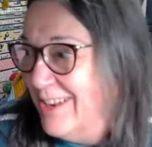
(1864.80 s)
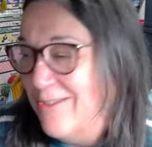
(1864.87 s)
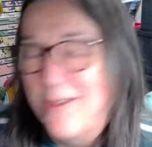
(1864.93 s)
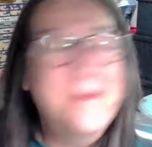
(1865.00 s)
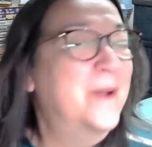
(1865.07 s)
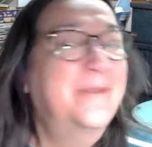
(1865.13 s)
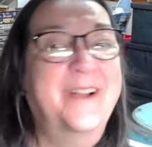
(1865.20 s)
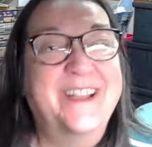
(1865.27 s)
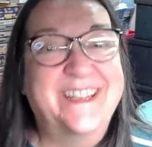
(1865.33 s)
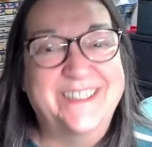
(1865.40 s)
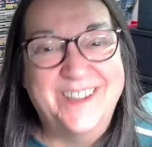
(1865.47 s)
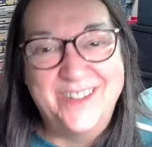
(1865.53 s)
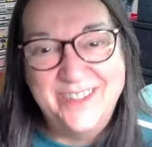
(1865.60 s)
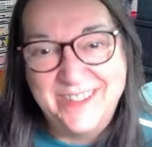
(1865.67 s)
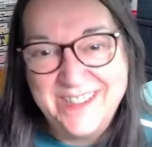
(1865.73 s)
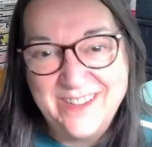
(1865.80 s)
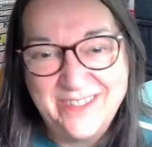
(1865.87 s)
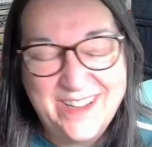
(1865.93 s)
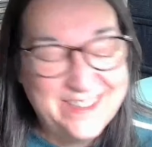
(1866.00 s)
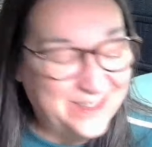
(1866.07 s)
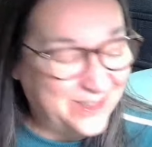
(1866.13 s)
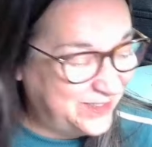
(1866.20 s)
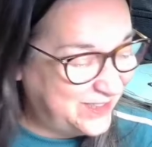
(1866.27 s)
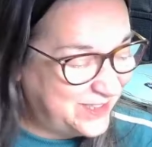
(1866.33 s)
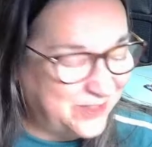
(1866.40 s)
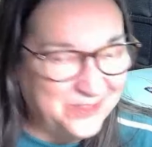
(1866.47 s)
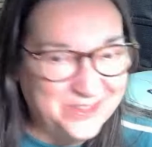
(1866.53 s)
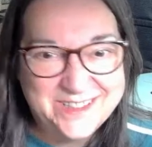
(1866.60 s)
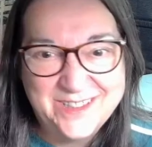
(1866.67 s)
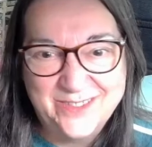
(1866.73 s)
my working life, I never had time to
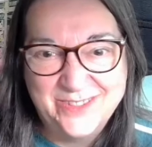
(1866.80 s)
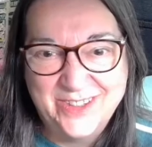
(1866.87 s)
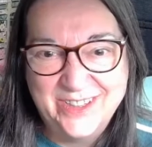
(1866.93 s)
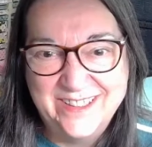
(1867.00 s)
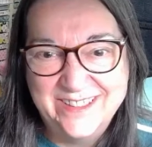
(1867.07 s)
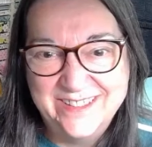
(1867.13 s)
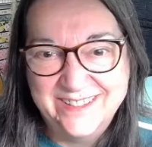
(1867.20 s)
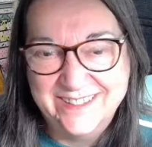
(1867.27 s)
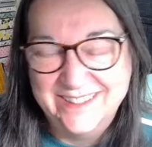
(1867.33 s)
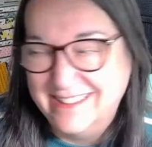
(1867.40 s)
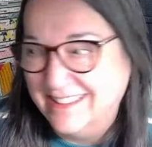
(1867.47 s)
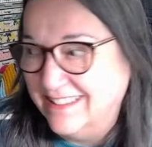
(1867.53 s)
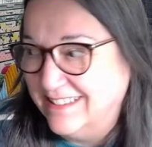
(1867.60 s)
do all the stuff that